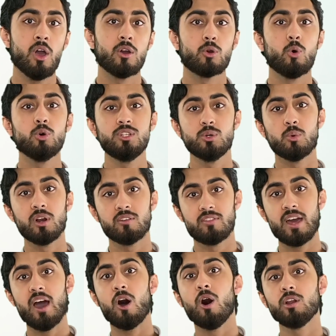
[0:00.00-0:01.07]
Go to one of their
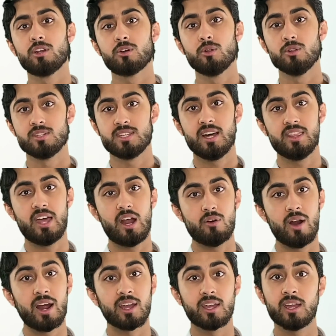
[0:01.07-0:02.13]
articles that they're
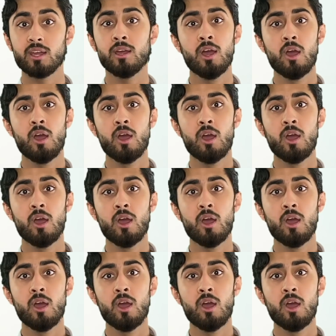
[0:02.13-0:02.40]
ranking,